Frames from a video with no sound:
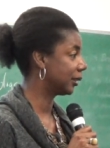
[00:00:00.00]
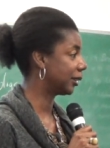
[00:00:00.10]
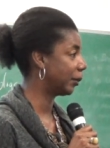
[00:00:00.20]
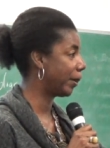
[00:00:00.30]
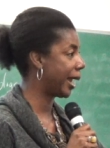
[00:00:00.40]

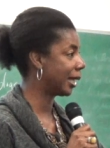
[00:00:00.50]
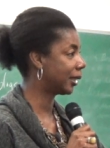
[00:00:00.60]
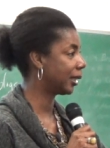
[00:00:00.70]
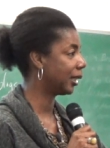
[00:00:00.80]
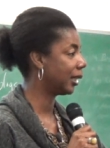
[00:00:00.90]

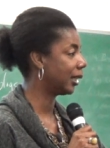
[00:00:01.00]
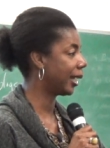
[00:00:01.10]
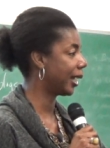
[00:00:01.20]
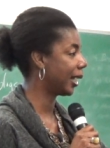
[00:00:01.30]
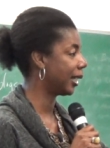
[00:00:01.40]
Samantha
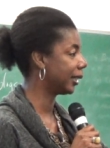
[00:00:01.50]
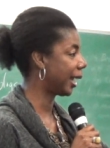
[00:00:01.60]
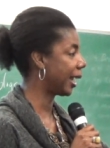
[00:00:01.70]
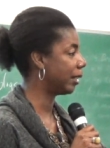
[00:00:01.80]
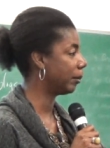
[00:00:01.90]
and
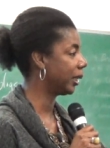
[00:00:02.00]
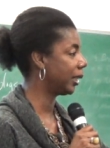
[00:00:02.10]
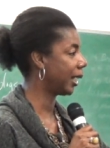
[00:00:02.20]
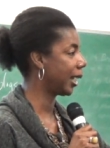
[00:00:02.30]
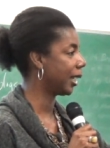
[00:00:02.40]

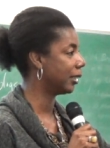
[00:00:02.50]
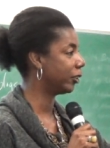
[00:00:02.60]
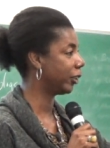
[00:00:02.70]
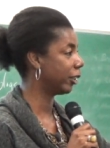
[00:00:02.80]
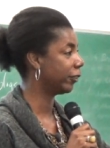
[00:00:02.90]
Amy
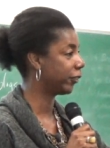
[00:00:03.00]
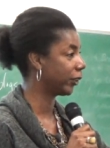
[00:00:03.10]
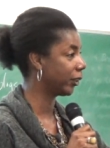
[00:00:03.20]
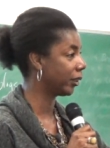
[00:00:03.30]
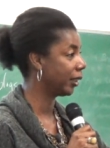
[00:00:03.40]
and
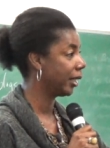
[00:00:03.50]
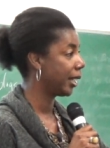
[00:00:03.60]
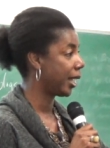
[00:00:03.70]
Jennifer